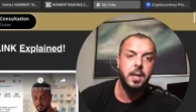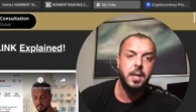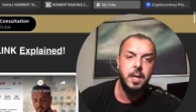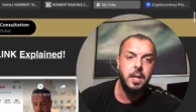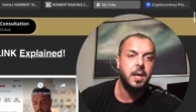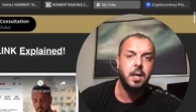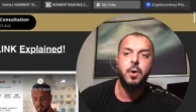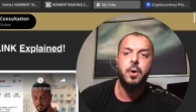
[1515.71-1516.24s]
a
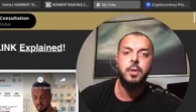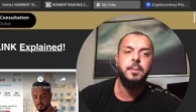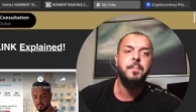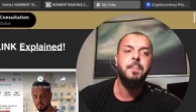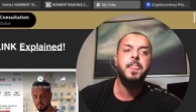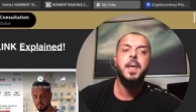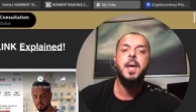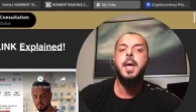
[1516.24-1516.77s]
lot.
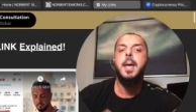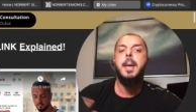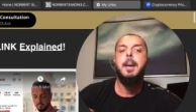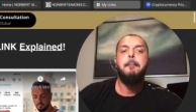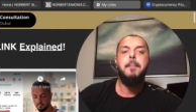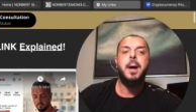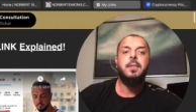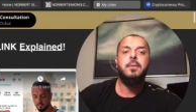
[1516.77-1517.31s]

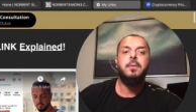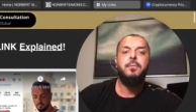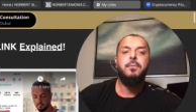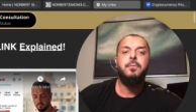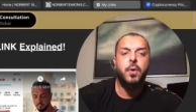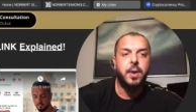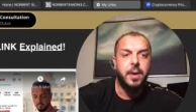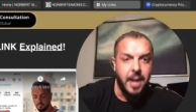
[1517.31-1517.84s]
But for
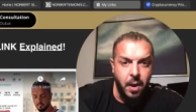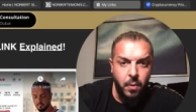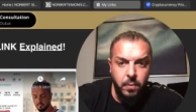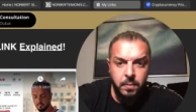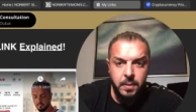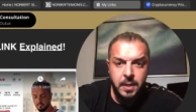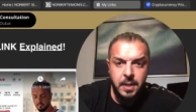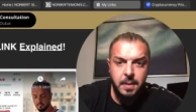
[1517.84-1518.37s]
now,
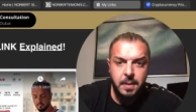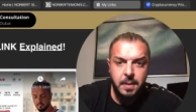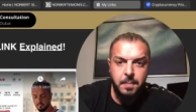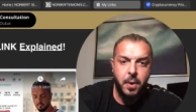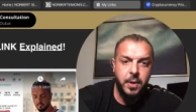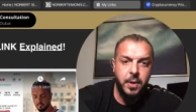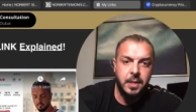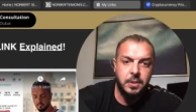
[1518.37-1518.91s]
here my
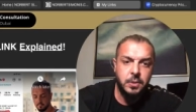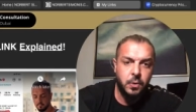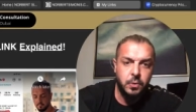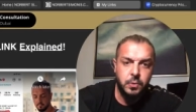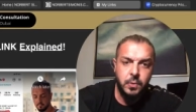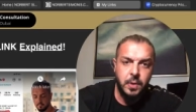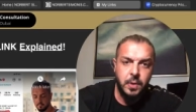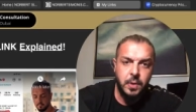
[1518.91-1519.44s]
bioling is also
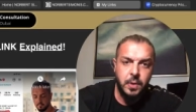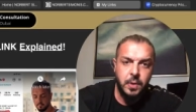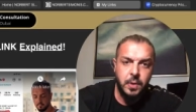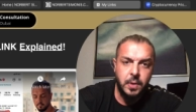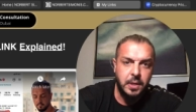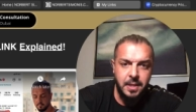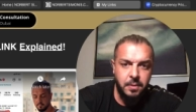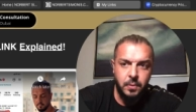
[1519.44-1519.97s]
explained. You
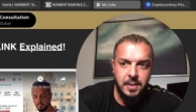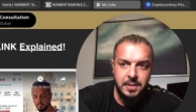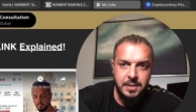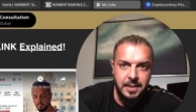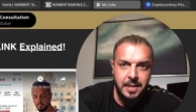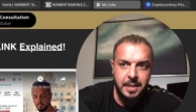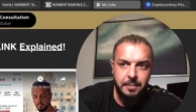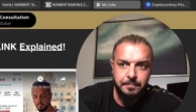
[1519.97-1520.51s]
can see that.
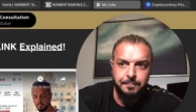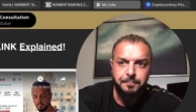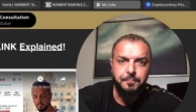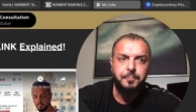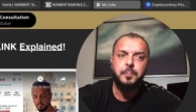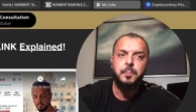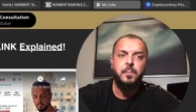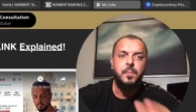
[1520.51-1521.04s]

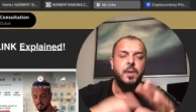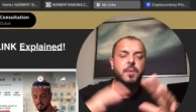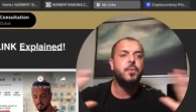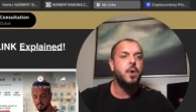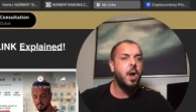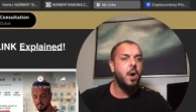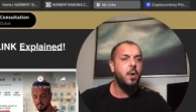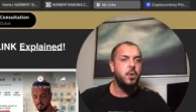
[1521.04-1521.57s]
For now,
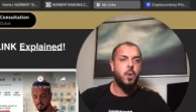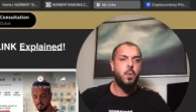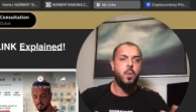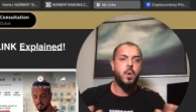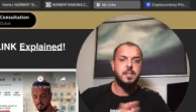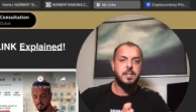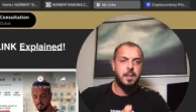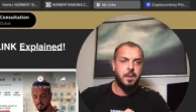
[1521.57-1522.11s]
you know what's
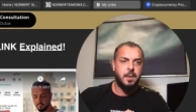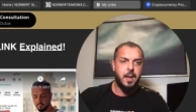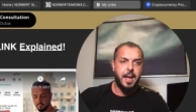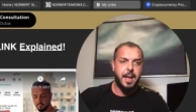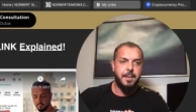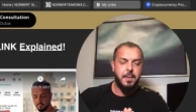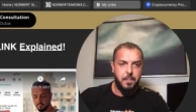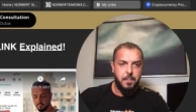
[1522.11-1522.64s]

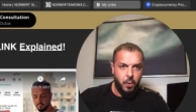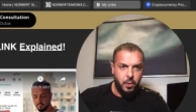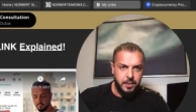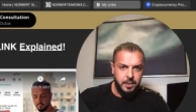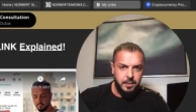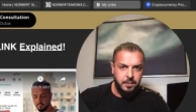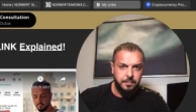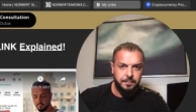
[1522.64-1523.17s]
important.
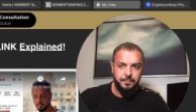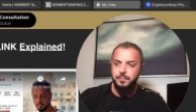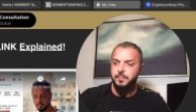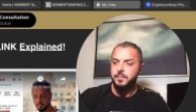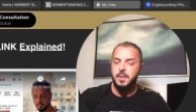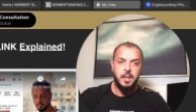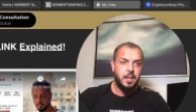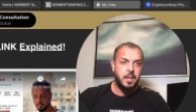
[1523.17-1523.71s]

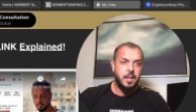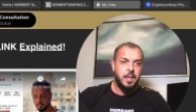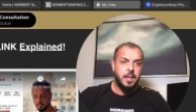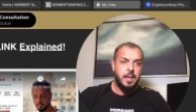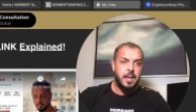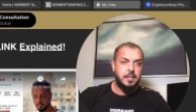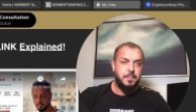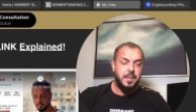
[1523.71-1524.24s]
Let's
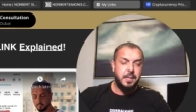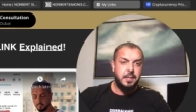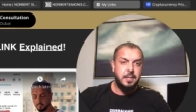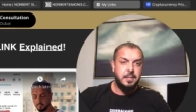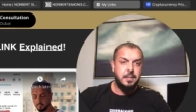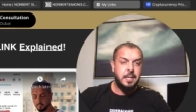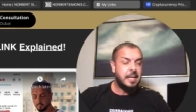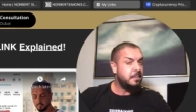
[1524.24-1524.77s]
build this.
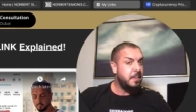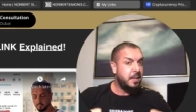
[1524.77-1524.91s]
Let's make